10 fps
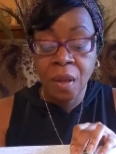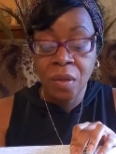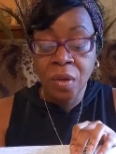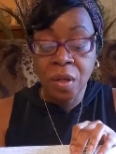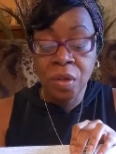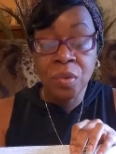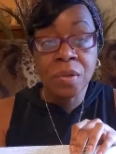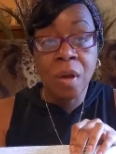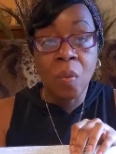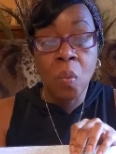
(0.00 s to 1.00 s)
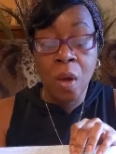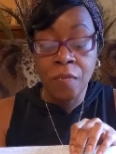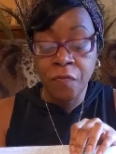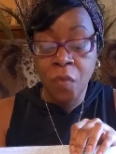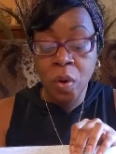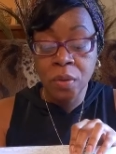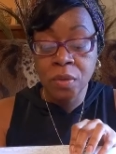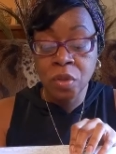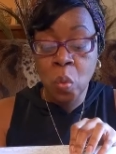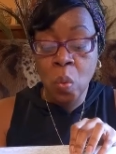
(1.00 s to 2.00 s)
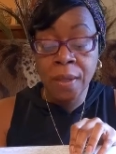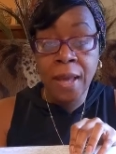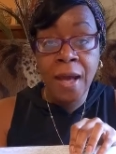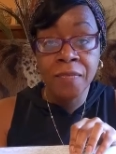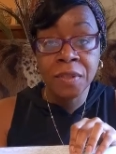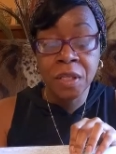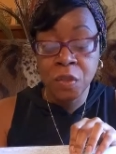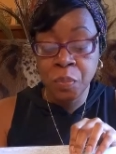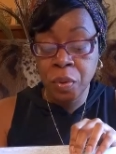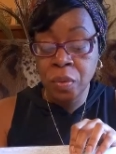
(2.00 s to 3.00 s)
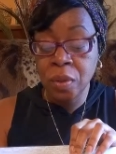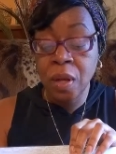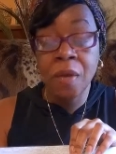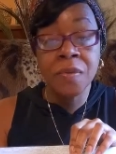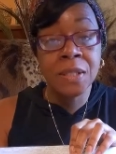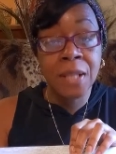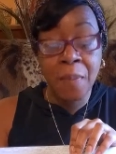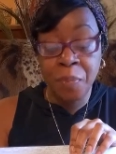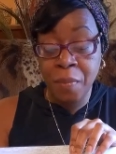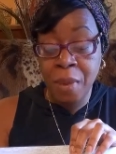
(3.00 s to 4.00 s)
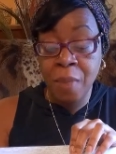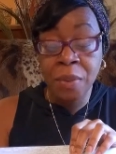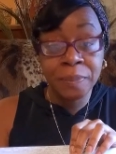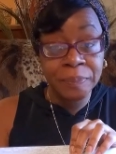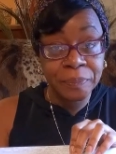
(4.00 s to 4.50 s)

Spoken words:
You're going to use 1/4 to 1/2 teaspoon of Slap Ya Mama.